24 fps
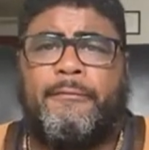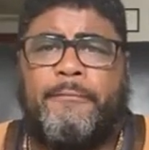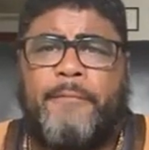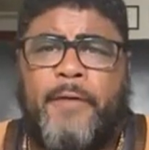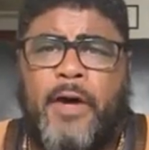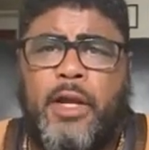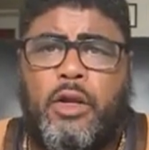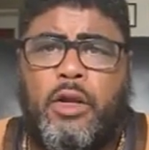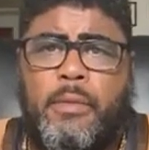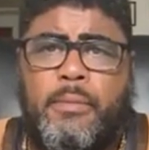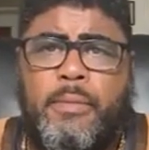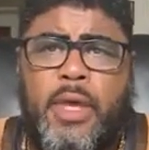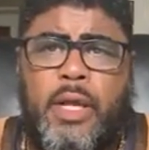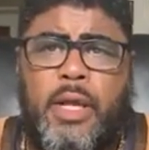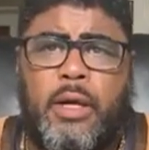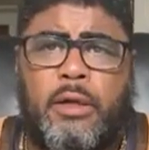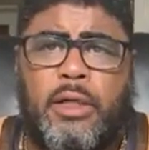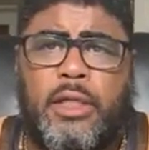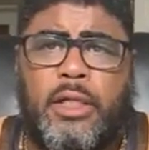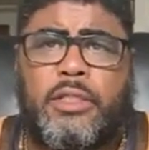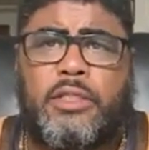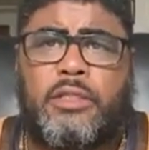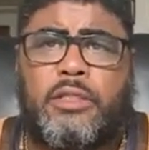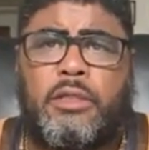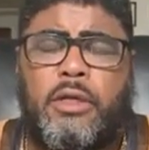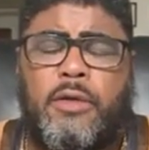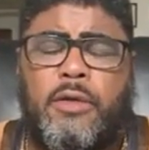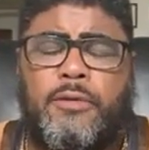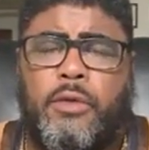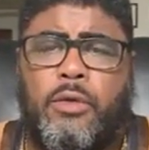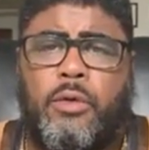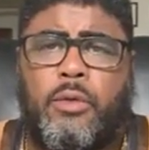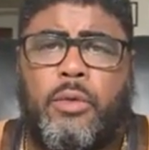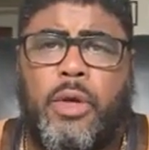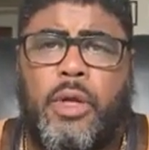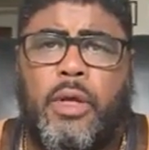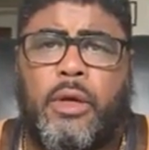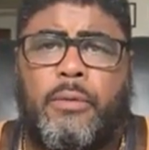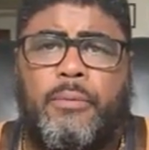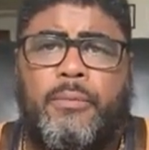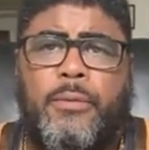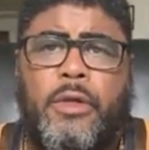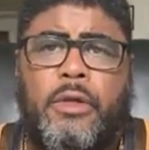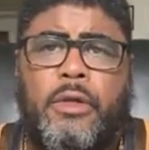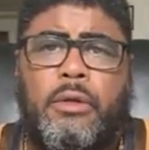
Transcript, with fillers: fundamentalists, if you will,